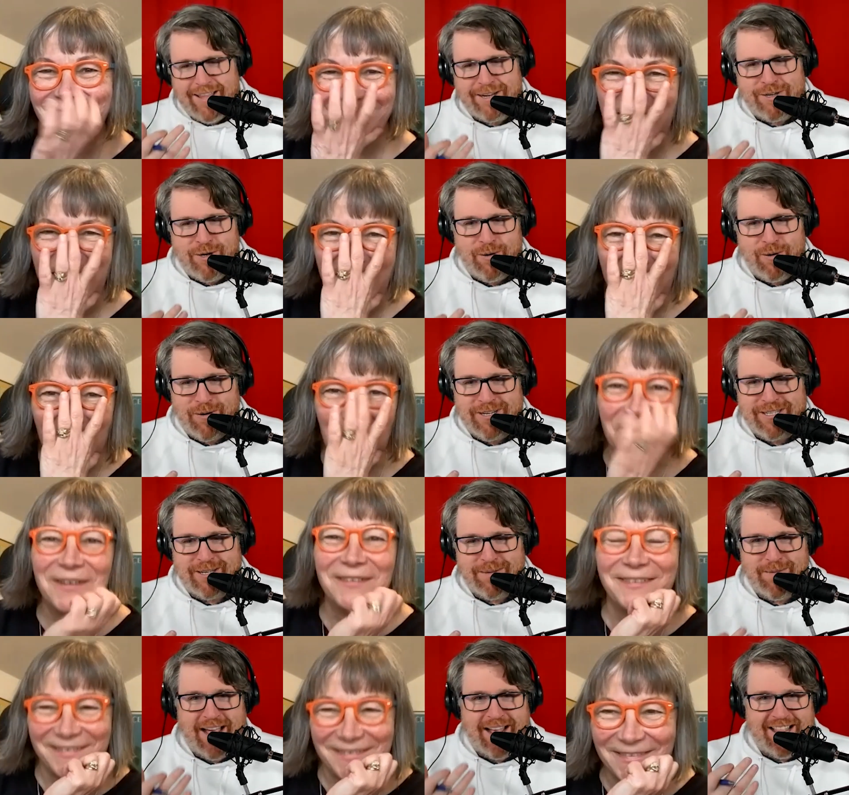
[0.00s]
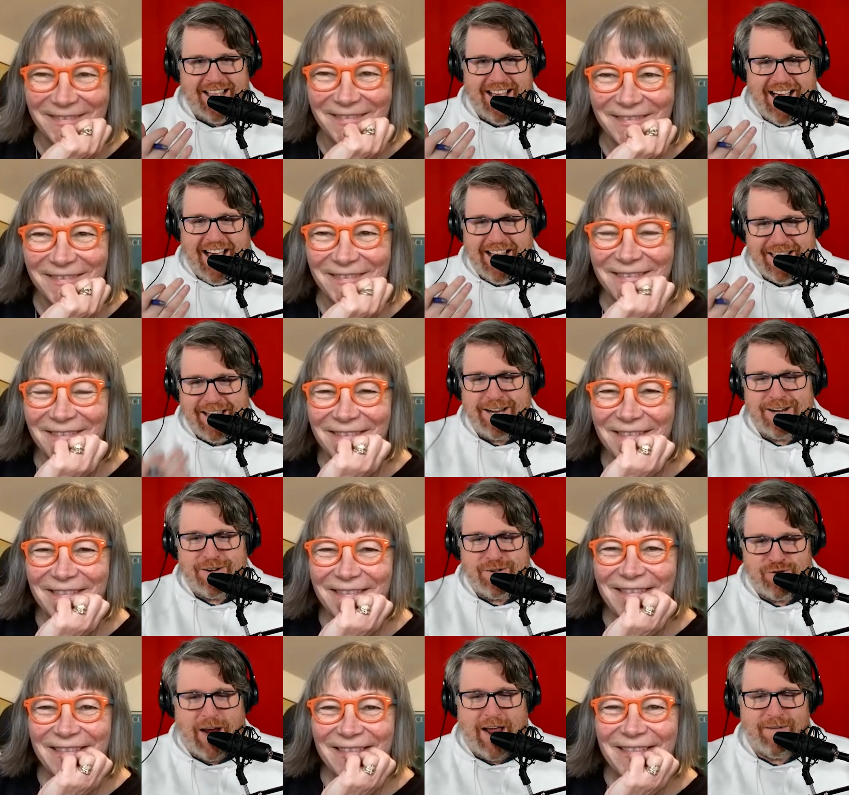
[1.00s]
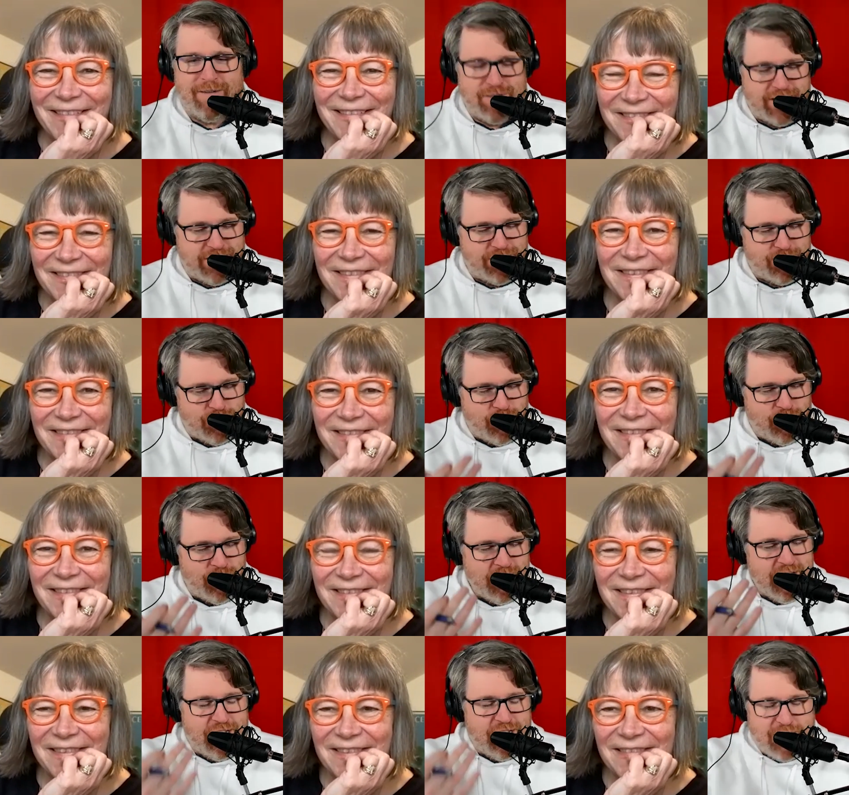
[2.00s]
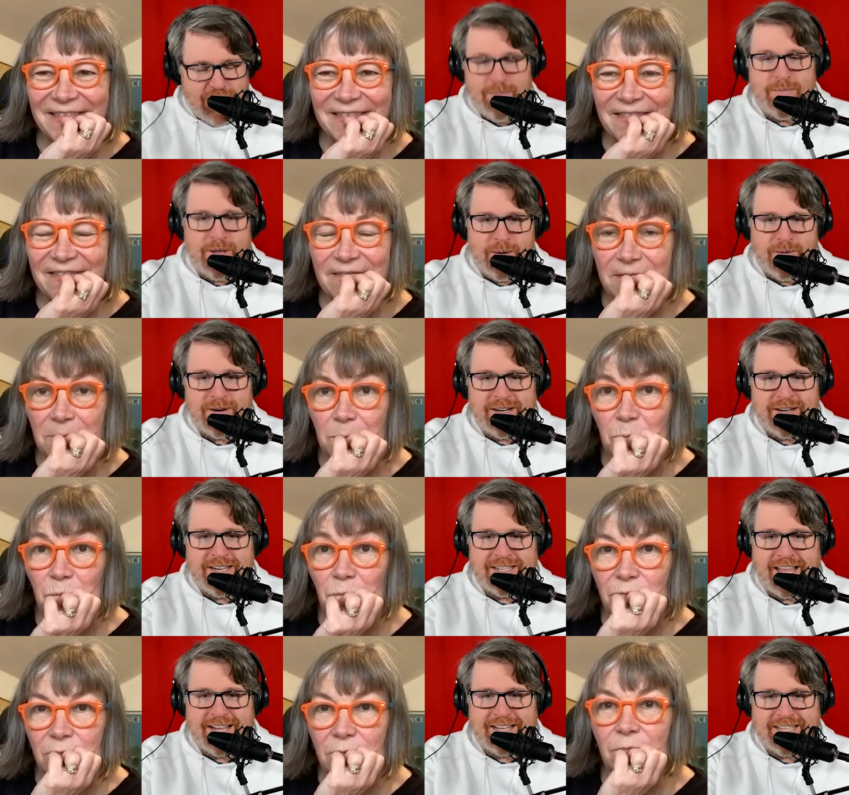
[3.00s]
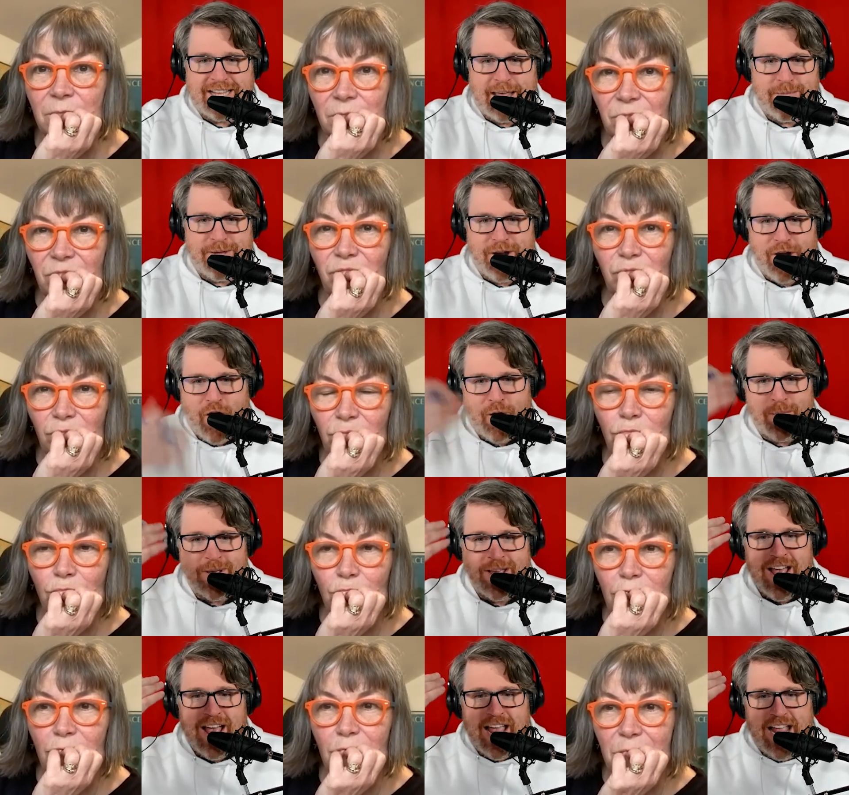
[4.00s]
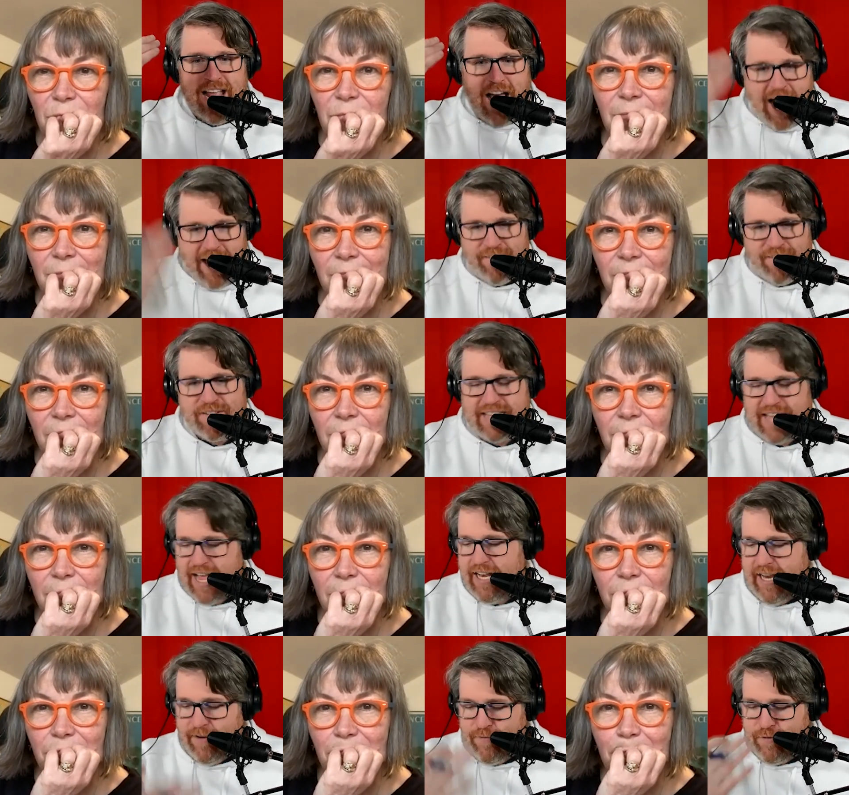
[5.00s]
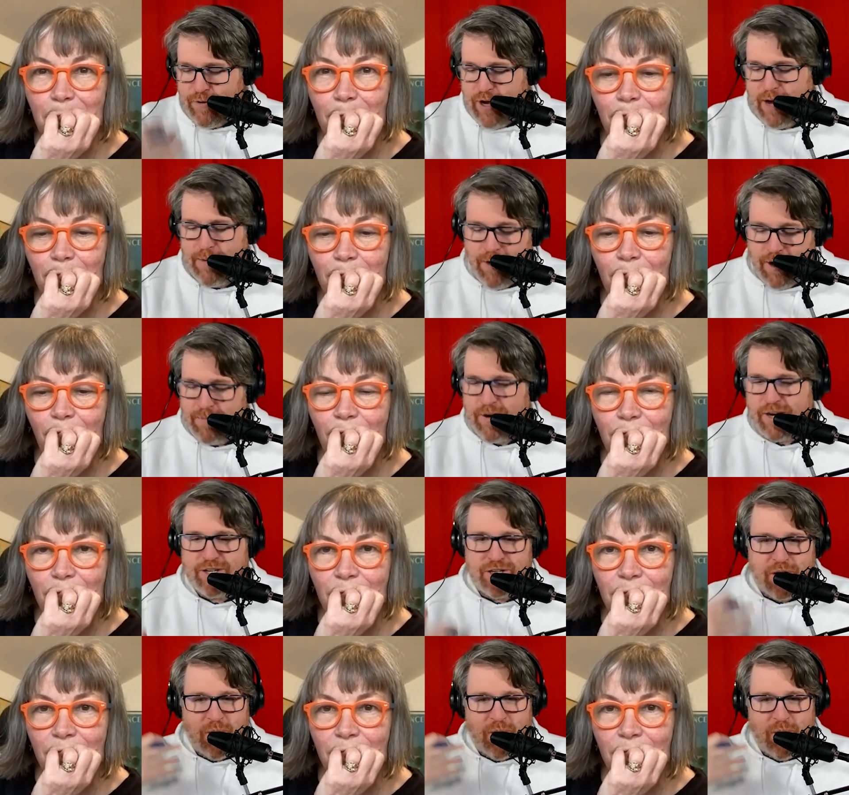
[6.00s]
Speaker 1: tourism. Ow. I, I like traveling to communities like Salmon Arm. I've said if you come on my show,